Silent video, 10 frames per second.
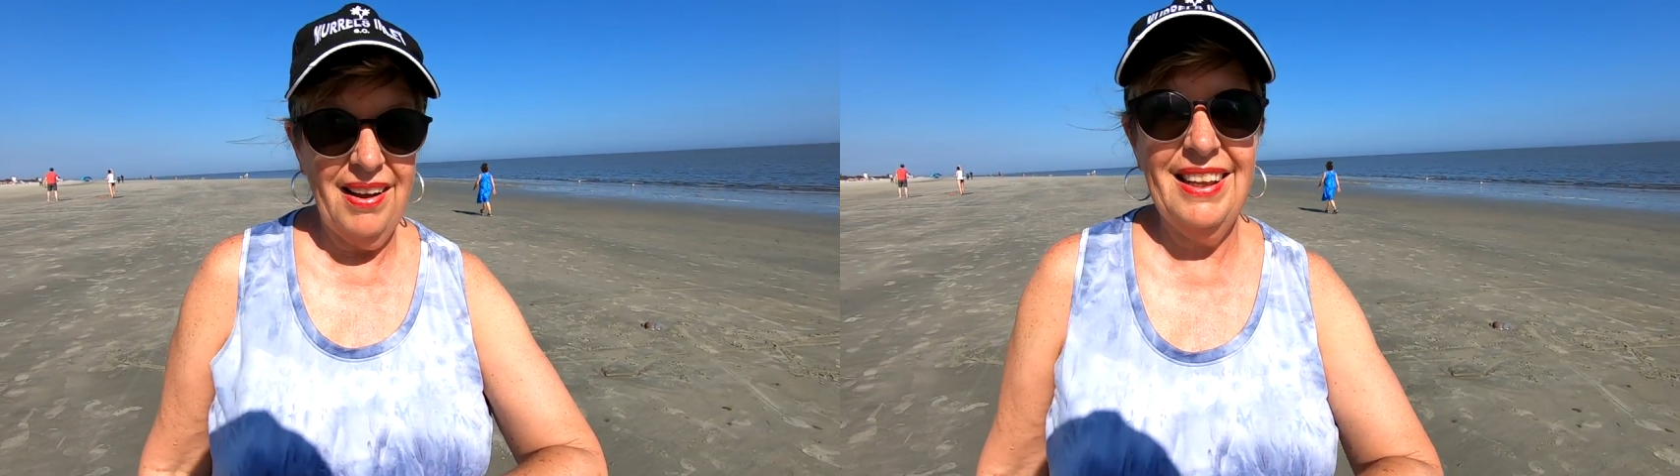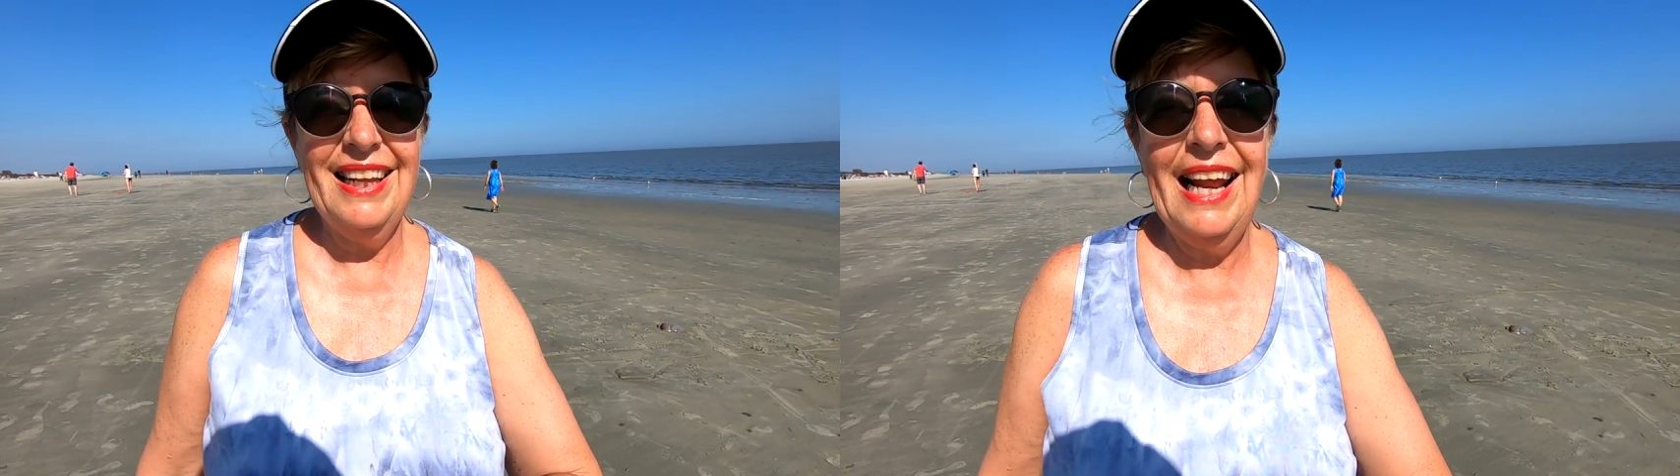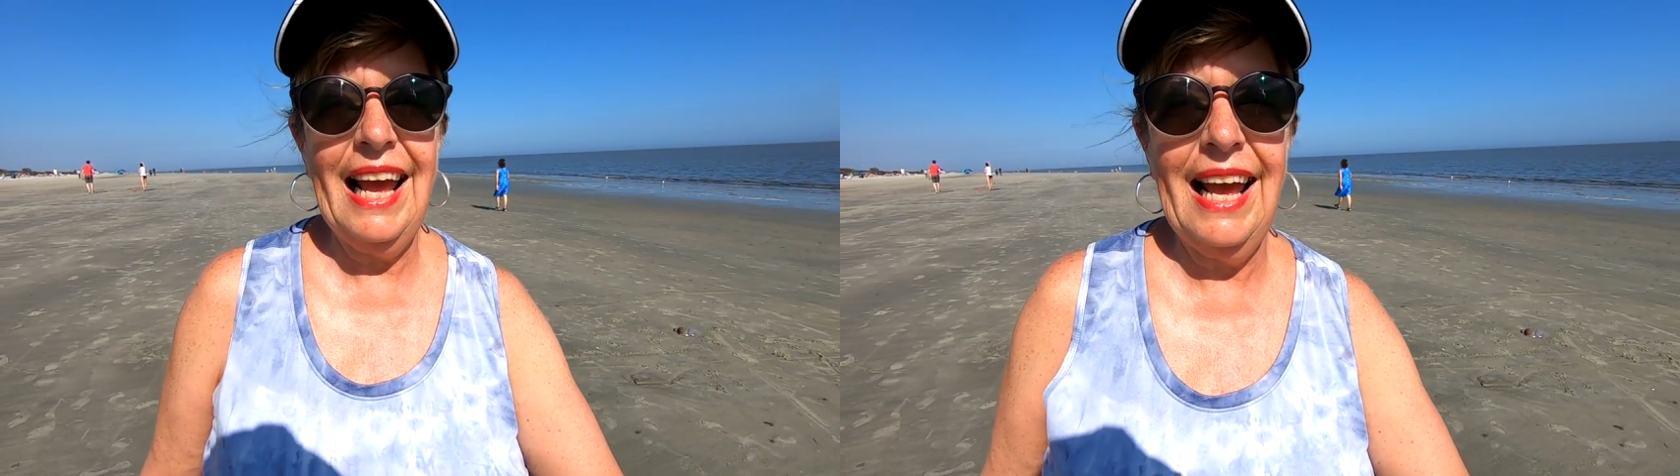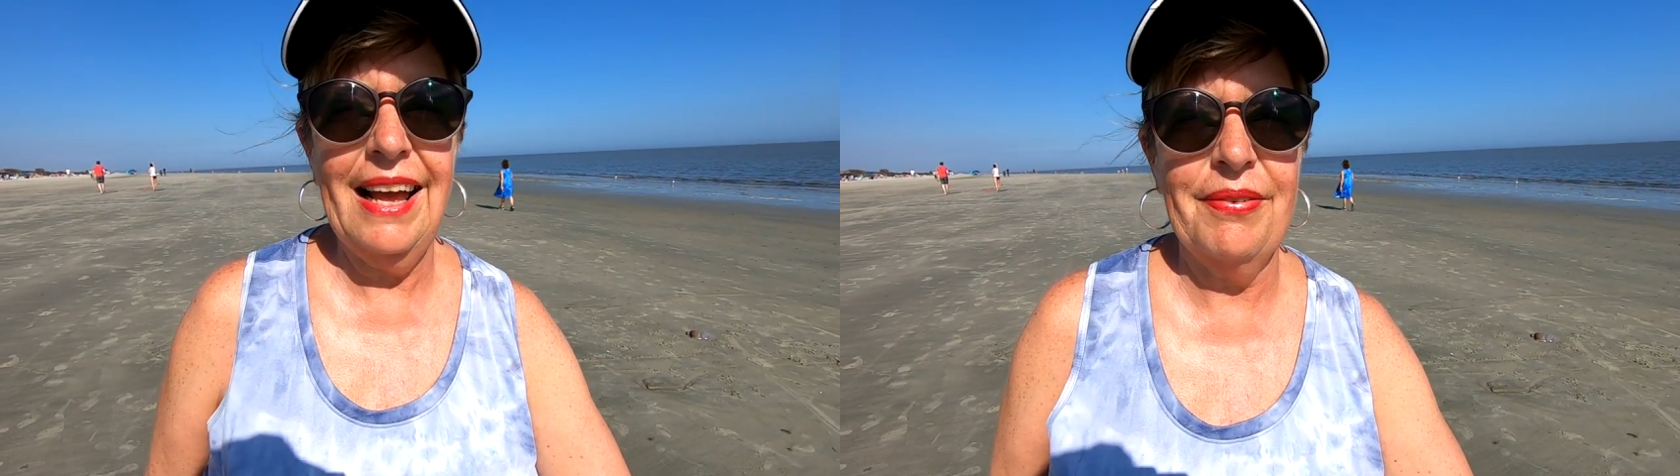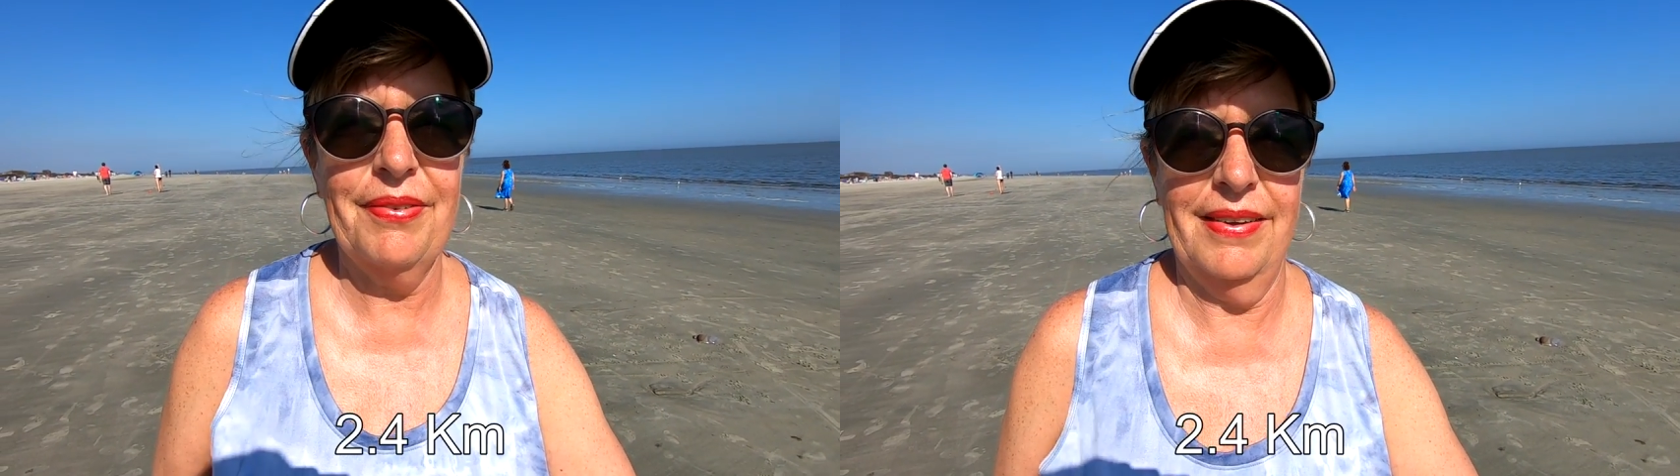mile and a
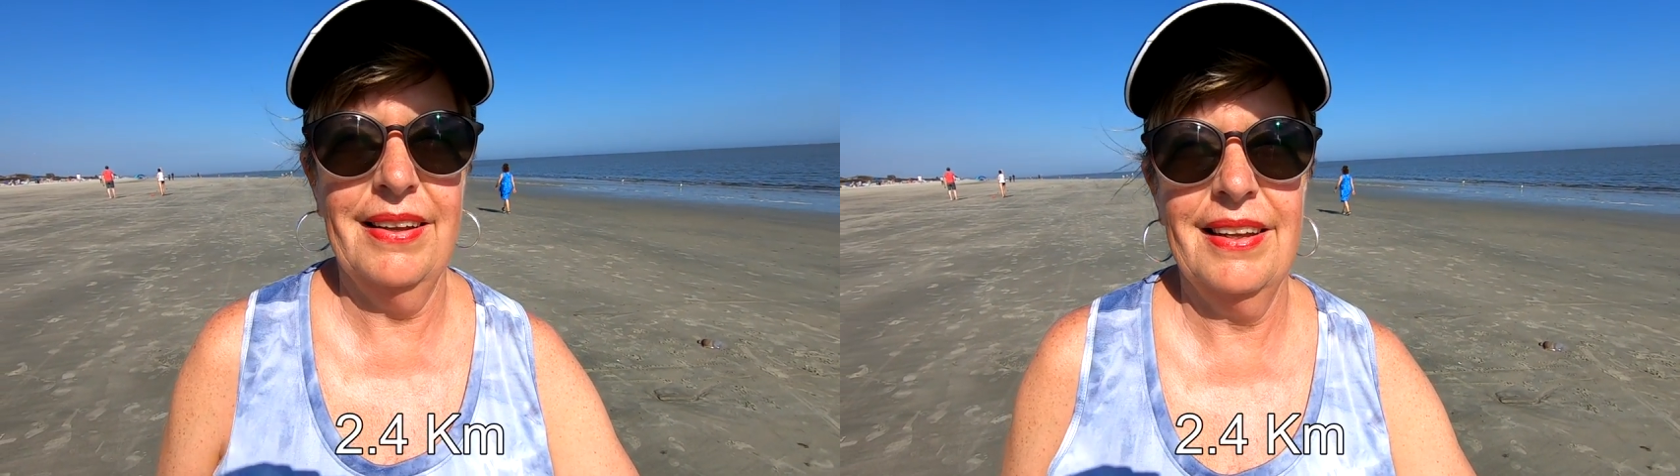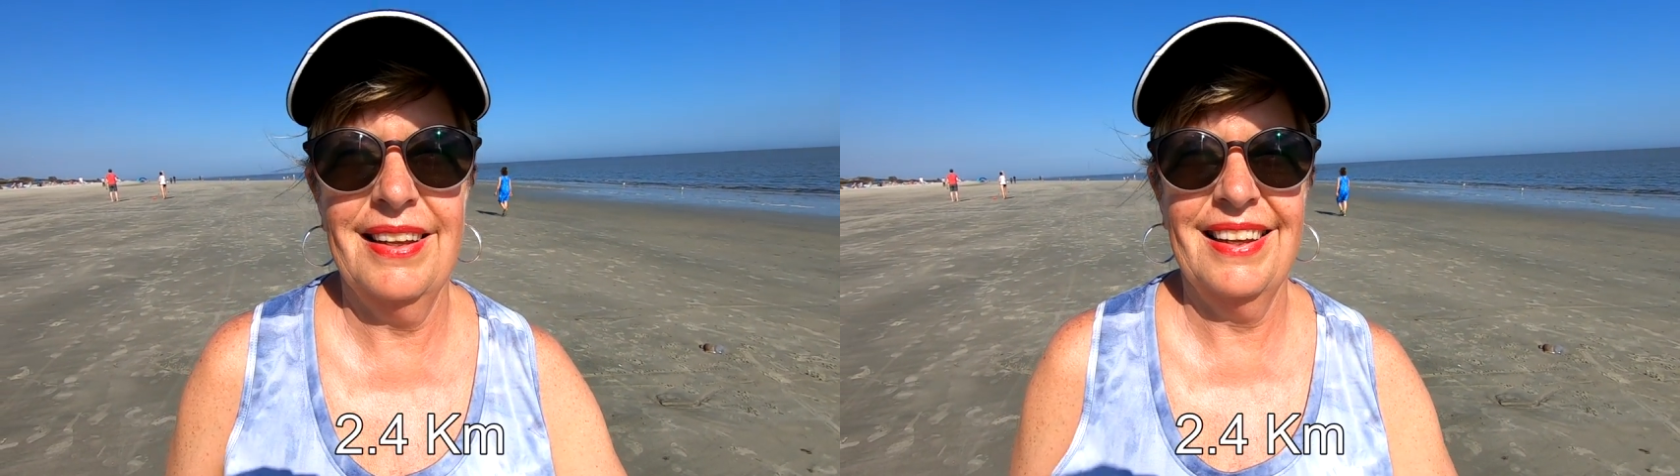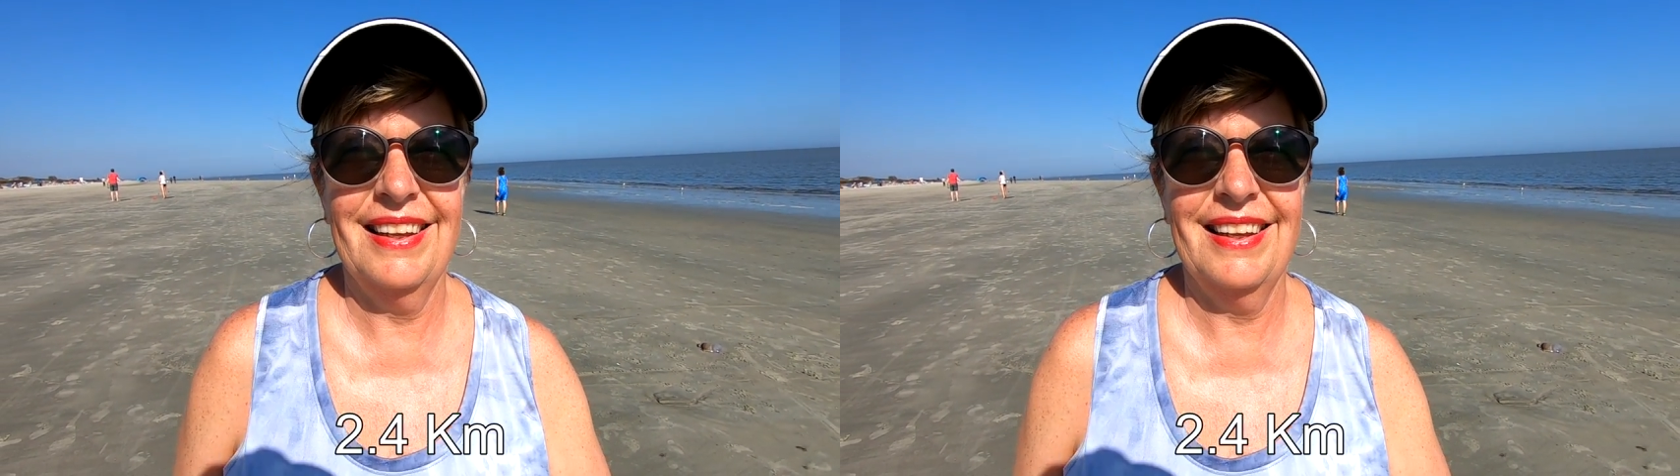half.